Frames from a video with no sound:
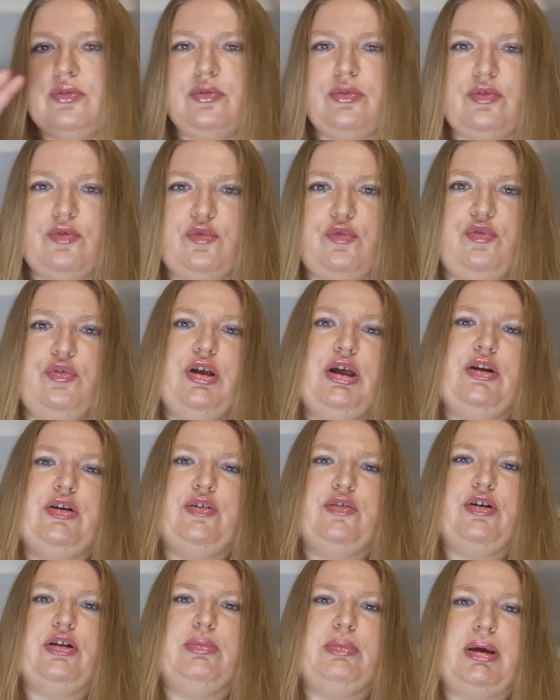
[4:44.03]
very
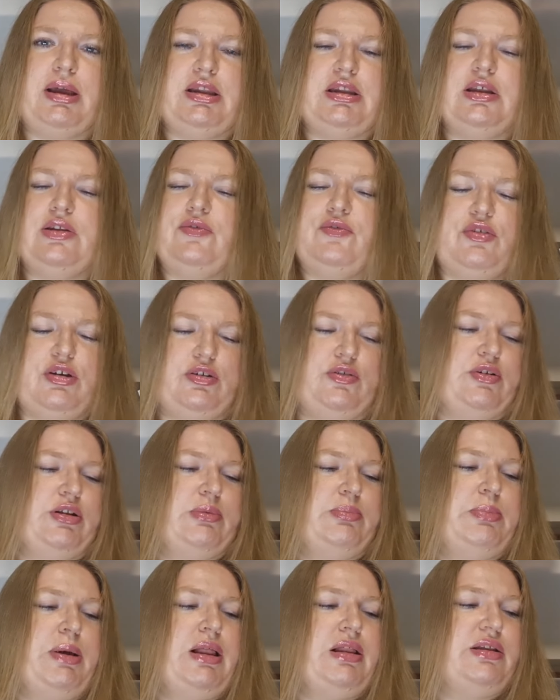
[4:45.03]
well made and very well
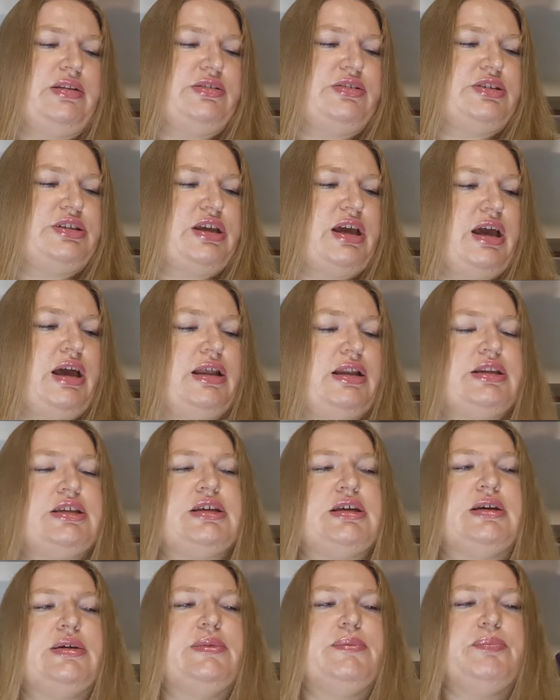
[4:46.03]
balanced. And
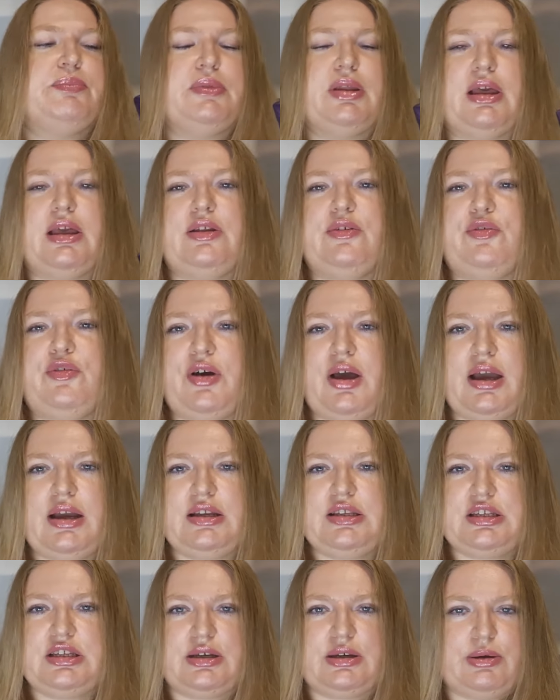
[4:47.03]
in
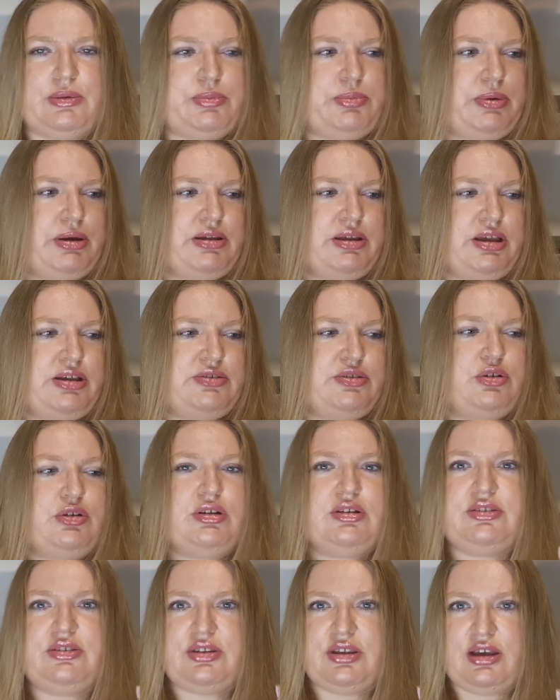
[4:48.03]
fact, as you
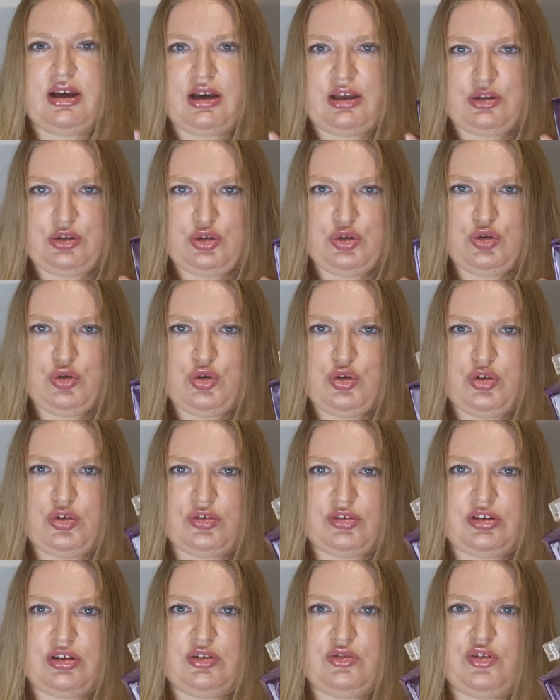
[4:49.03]
can see, I do
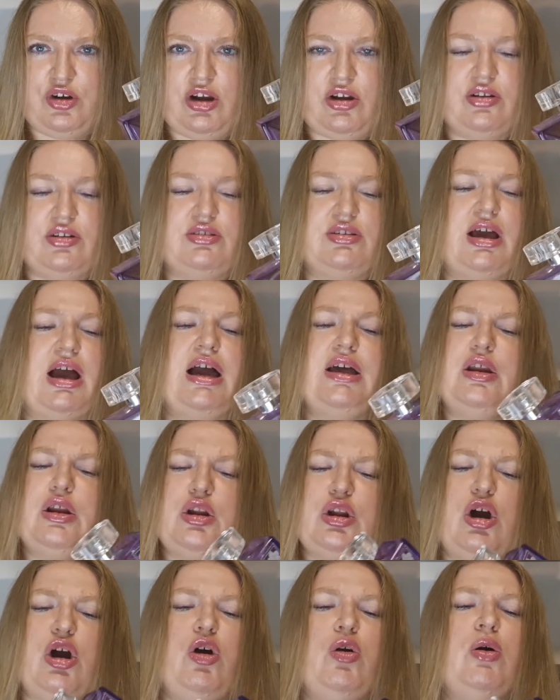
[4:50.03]
use this fragrance. I don't
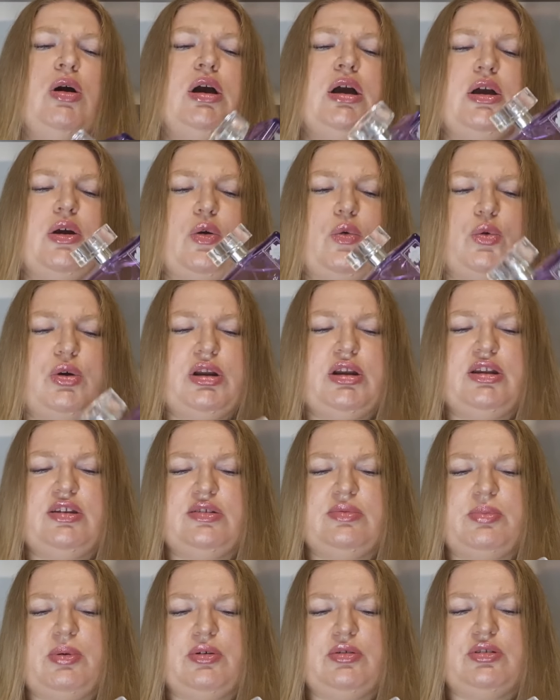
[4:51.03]
know what it is
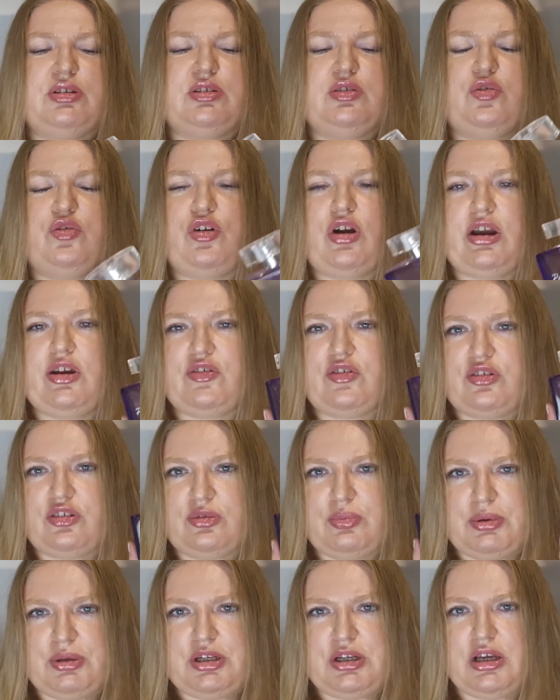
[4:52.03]
about this fragrance,
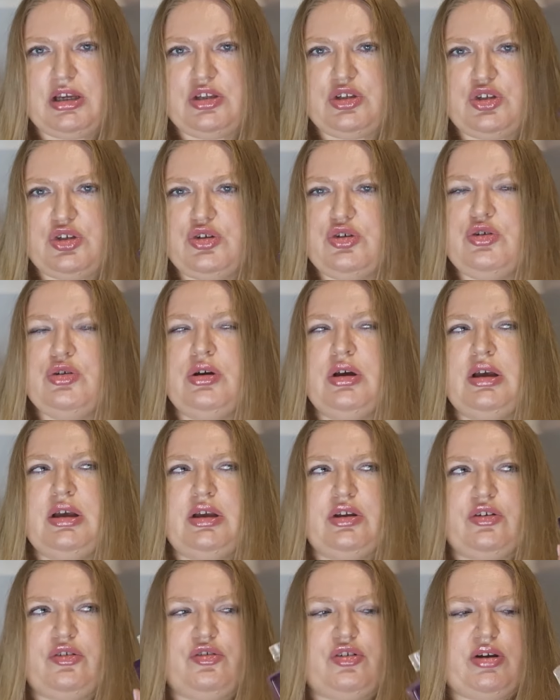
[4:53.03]
but I do
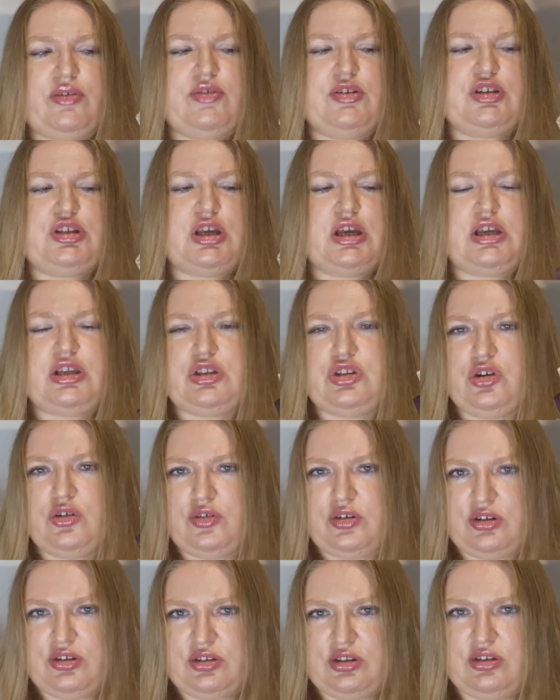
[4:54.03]
gravitate
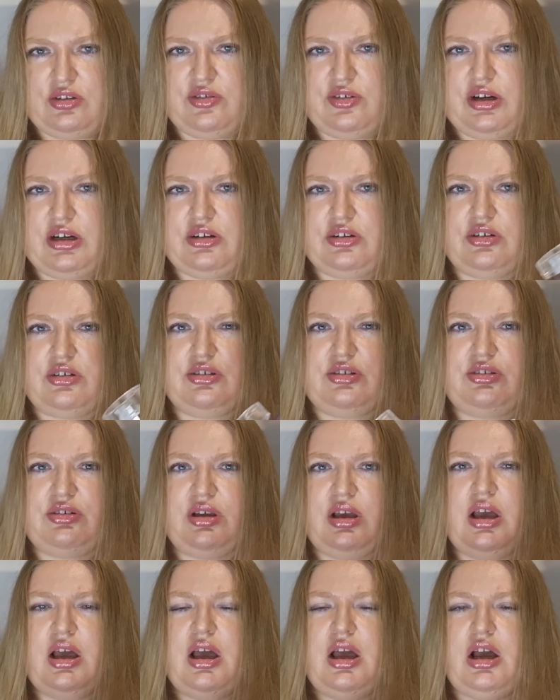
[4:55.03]
towards this fragrance
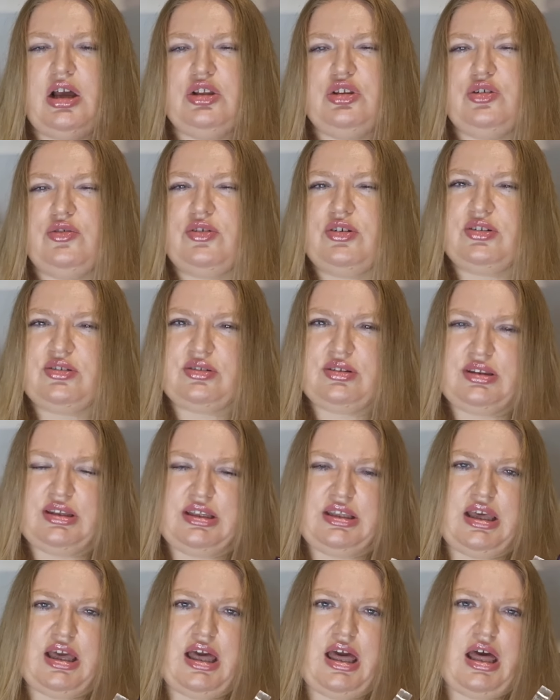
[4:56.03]
towards
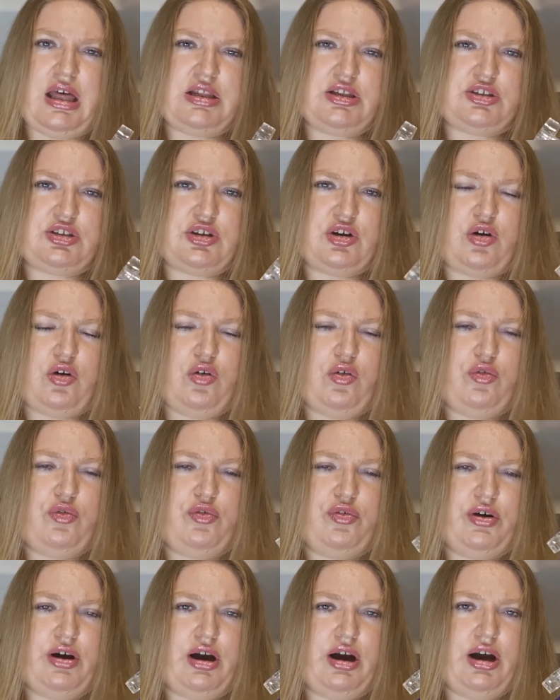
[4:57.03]
the end of
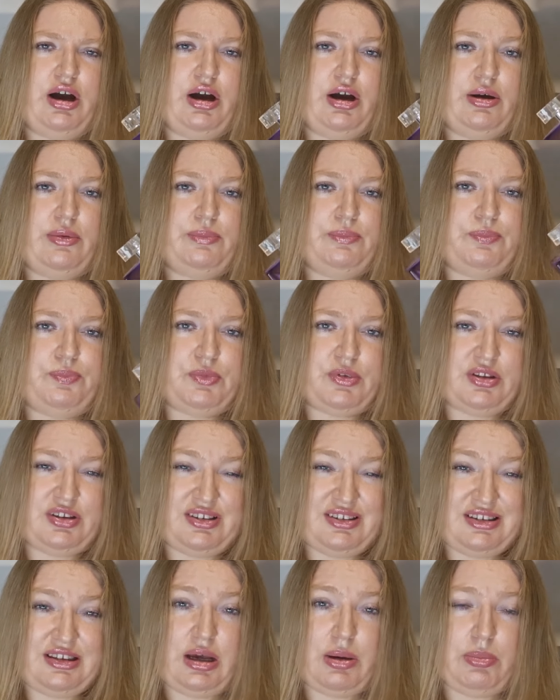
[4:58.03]

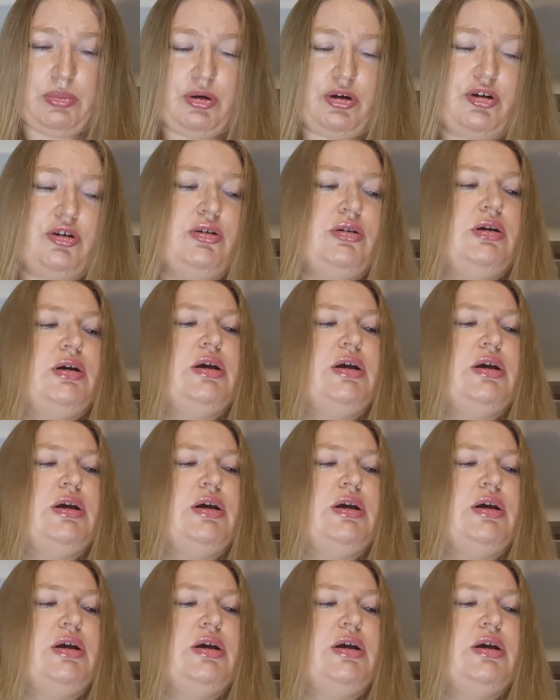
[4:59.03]
summer.